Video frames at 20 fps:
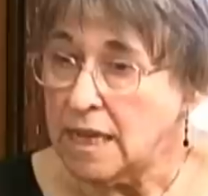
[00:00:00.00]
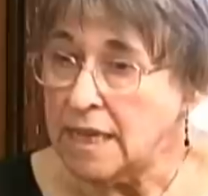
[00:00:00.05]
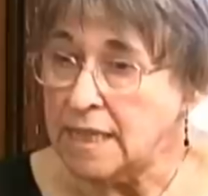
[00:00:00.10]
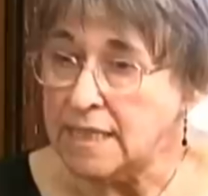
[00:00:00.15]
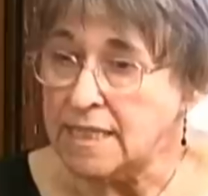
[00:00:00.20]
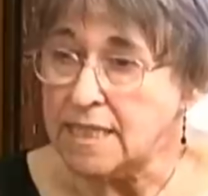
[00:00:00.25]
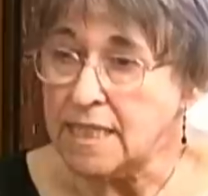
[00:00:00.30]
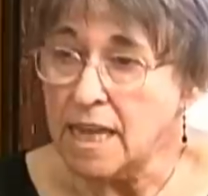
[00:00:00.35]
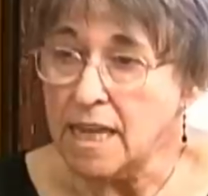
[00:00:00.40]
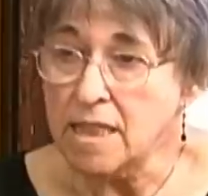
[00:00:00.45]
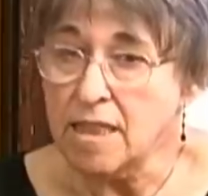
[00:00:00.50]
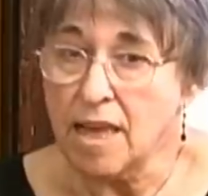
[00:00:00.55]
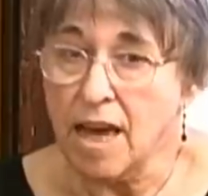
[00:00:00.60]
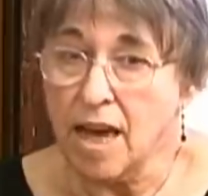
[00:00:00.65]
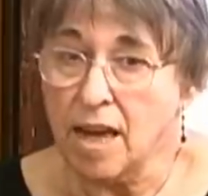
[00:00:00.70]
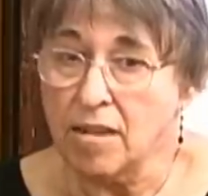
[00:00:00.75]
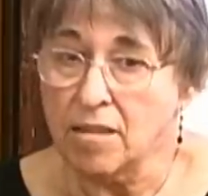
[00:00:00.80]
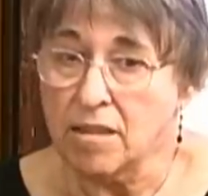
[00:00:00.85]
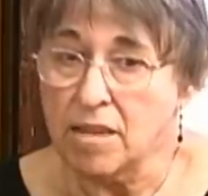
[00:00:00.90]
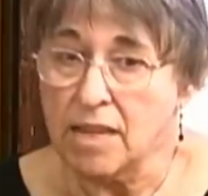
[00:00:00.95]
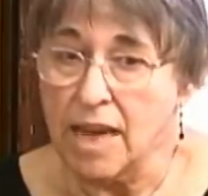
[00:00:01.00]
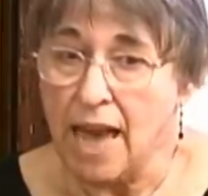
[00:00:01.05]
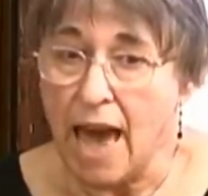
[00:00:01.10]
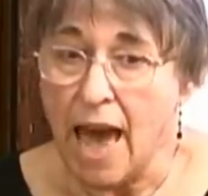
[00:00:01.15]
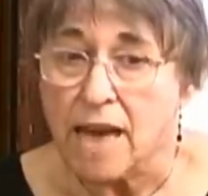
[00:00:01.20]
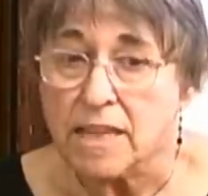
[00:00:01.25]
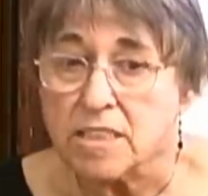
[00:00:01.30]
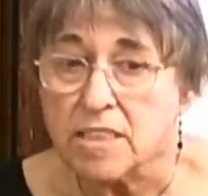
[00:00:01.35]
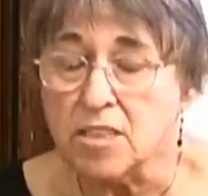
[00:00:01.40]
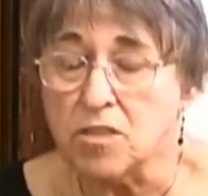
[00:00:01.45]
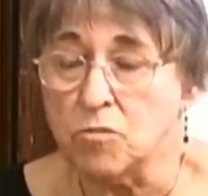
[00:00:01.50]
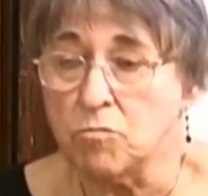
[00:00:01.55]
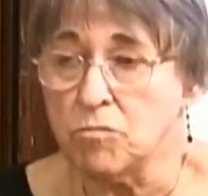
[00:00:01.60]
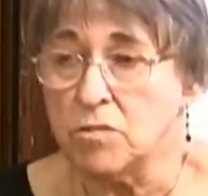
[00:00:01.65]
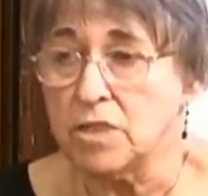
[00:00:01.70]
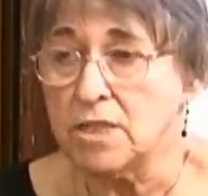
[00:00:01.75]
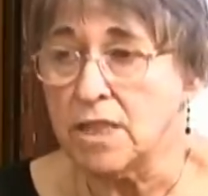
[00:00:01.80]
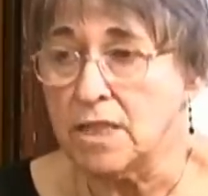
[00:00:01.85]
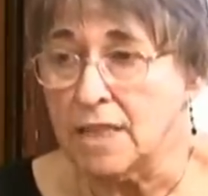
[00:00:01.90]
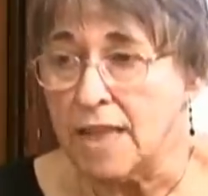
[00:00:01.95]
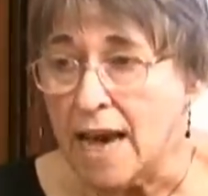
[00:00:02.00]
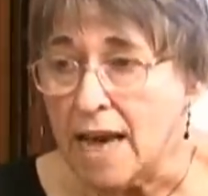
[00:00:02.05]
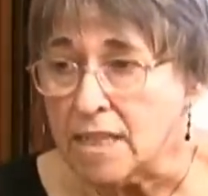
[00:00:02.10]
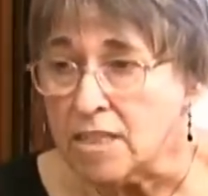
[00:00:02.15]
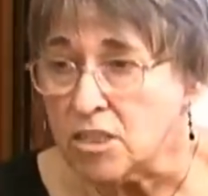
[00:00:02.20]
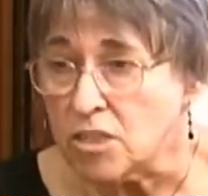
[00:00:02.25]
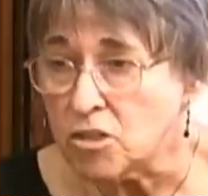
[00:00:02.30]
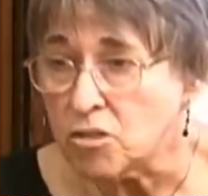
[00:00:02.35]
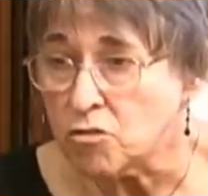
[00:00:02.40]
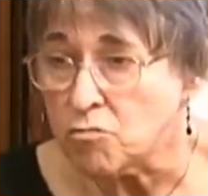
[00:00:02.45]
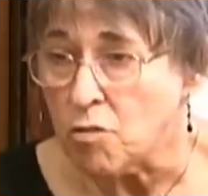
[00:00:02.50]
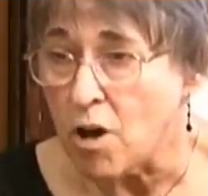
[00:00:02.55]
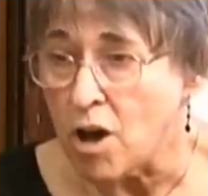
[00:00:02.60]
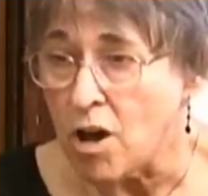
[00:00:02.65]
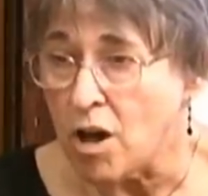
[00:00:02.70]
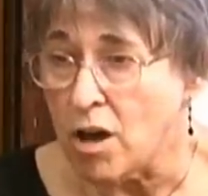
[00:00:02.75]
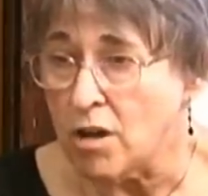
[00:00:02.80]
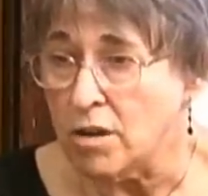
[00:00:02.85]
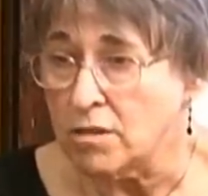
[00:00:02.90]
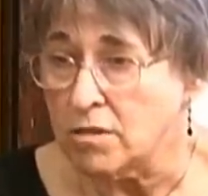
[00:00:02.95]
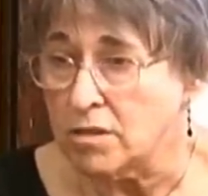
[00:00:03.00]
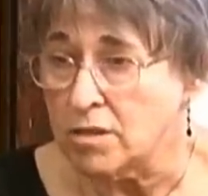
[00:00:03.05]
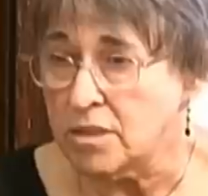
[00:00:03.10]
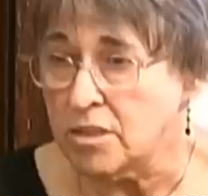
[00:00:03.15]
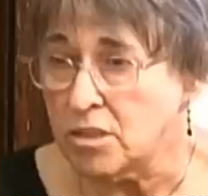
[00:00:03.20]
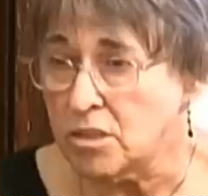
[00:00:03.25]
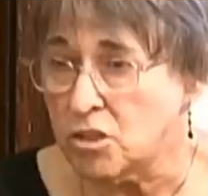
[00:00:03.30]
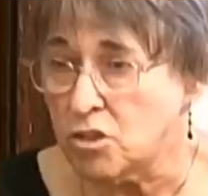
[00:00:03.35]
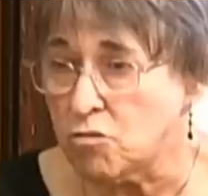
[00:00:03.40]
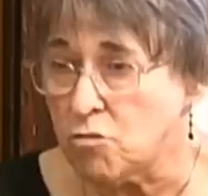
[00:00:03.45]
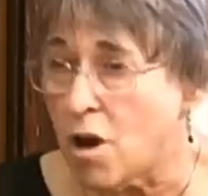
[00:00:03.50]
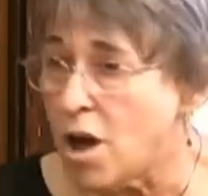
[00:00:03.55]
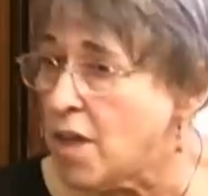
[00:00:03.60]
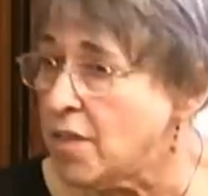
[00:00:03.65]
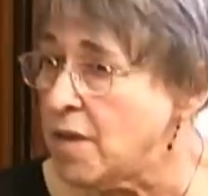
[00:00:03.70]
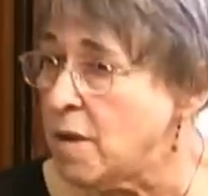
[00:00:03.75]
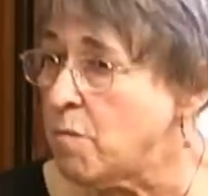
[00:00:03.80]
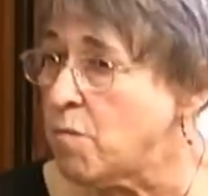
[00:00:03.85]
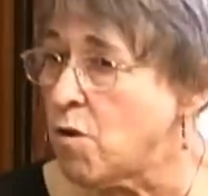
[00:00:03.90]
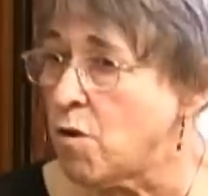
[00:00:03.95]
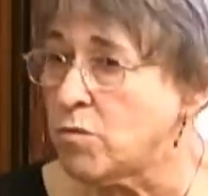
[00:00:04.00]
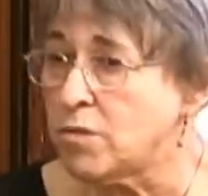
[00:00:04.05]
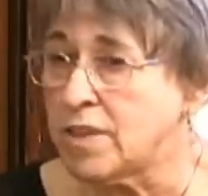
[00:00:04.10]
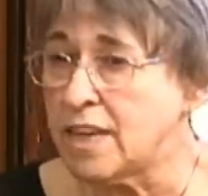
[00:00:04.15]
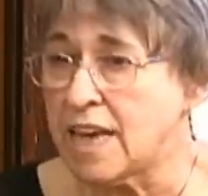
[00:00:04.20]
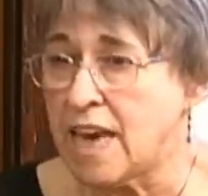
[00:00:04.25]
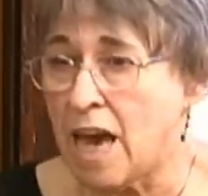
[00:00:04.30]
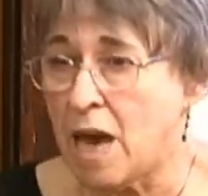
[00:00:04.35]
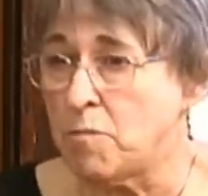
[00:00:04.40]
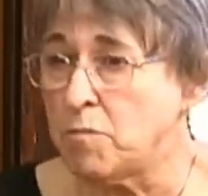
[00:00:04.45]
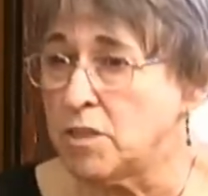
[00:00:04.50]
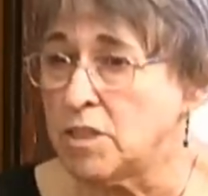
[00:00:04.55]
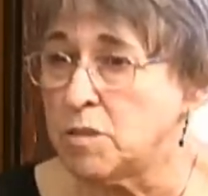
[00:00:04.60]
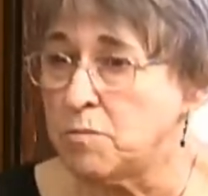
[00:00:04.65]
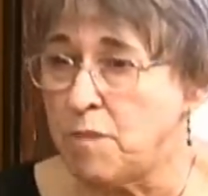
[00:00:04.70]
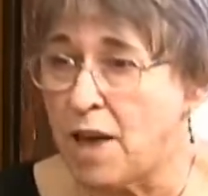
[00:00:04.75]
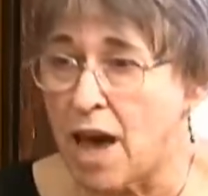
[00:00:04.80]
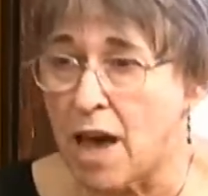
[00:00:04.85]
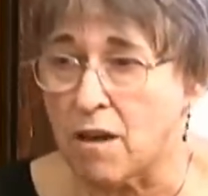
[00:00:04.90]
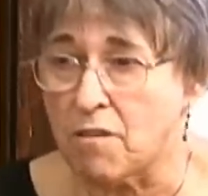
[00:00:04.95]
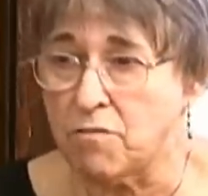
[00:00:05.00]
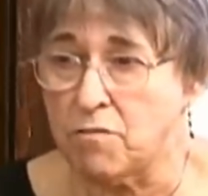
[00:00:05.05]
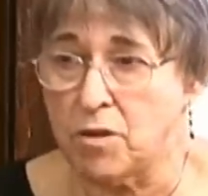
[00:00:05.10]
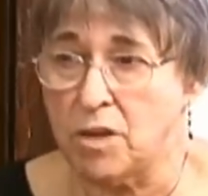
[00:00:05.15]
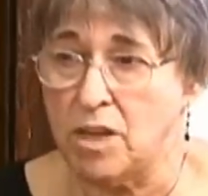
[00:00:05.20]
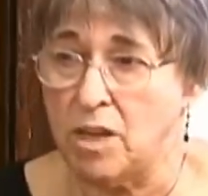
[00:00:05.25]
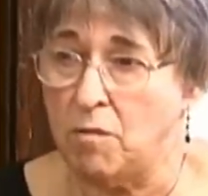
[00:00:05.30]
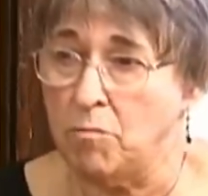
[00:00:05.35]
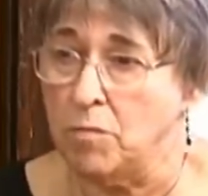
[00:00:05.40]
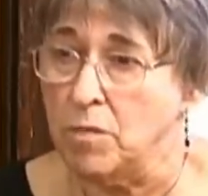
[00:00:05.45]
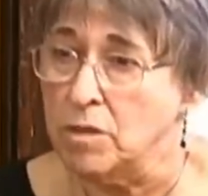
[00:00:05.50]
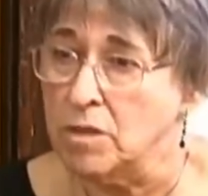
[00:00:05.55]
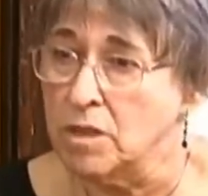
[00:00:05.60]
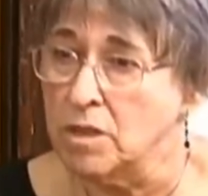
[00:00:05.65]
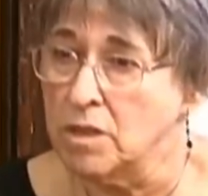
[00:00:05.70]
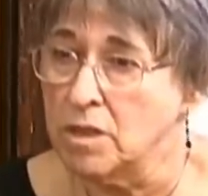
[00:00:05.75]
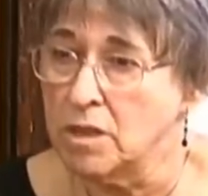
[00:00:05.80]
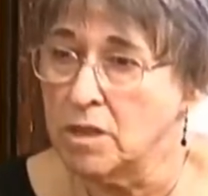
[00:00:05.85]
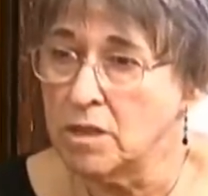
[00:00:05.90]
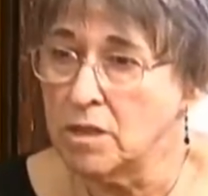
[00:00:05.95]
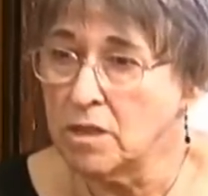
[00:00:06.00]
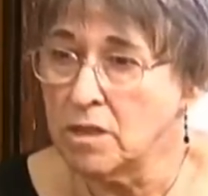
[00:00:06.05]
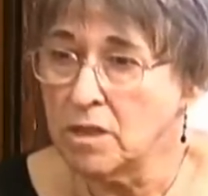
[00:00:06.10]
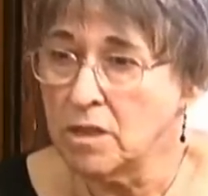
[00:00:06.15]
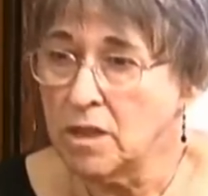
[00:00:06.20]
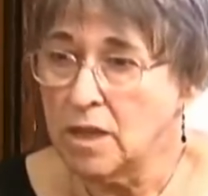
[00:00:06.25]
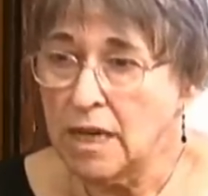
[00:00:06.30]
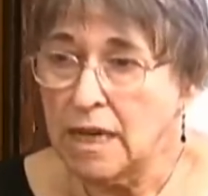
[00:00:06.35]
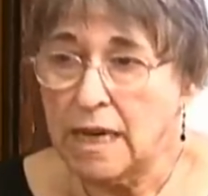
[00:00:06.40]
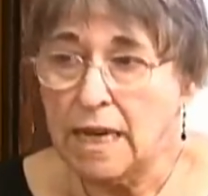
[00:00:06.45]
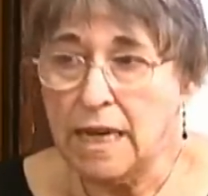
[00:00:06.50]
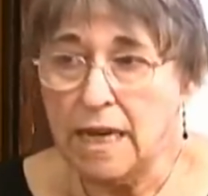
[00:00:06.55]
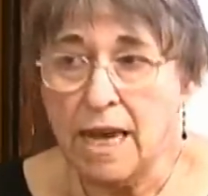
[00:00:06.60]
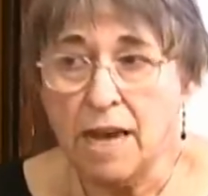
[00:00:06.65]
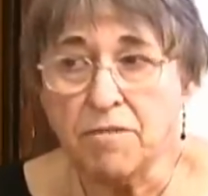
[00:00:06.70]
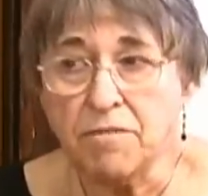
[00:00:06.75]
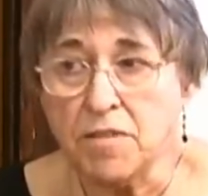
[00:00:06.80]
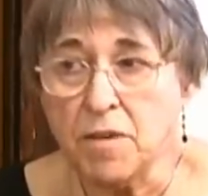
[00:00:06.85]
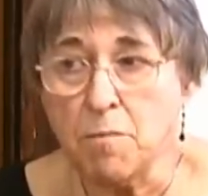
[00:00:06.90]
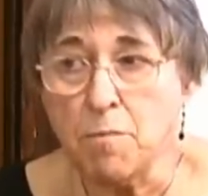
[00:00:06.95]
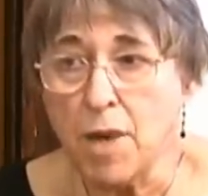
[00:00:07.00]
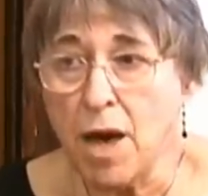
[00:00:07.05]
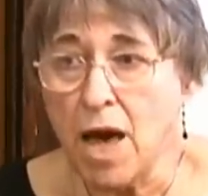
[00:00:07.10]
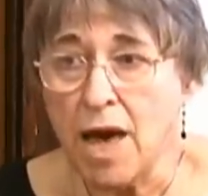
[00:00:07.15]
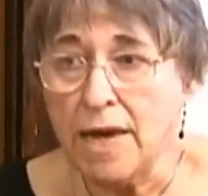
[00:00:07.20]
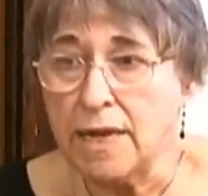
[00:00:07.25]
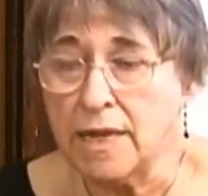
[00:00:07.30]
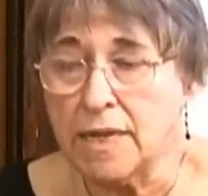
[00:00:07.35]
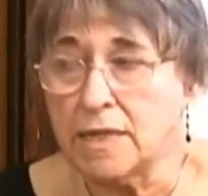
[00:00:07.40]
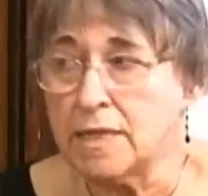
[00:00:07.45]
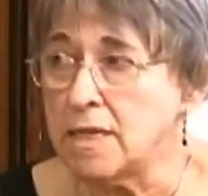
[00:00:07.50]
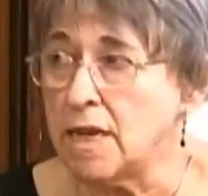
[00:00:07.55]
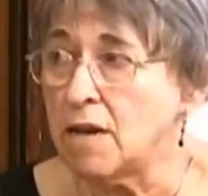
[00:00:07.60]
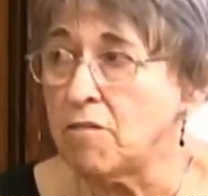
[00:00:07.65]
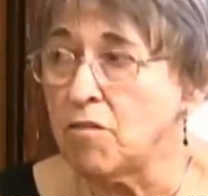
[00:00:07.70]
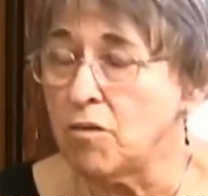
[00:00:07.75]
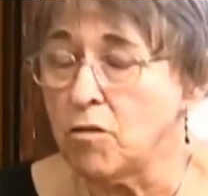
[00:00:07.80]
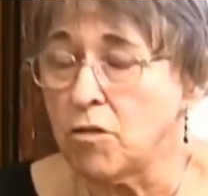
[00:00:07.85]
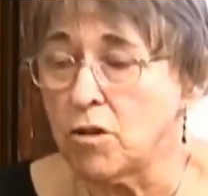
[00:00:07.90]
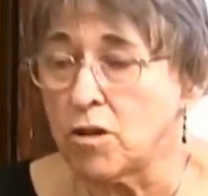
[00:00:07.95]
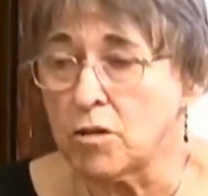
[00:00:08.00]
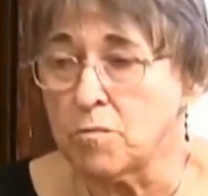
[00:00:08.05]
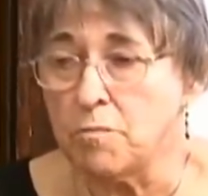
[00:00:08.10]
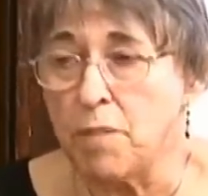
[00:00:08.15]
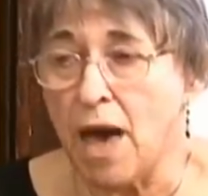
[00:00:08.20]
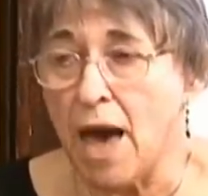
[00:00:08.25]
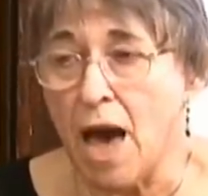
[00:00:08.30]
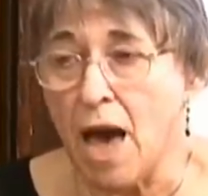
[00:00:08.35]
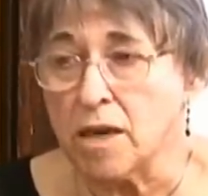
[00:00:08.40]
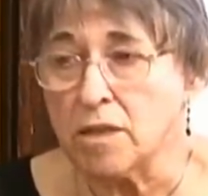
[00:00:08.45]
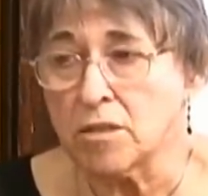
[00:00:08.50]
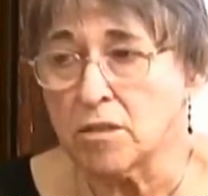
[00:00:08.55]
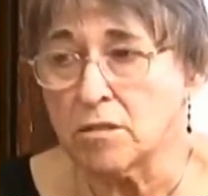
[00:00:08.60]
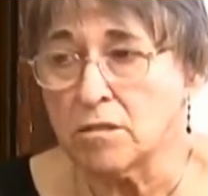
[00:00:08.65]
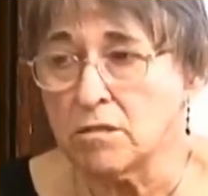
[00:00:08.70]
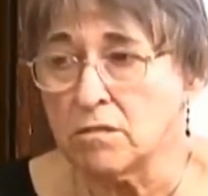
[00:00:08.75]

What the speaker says: He said that the accident was the last straw, the straw that broke the camel's back for him. He left the mine and never looked back.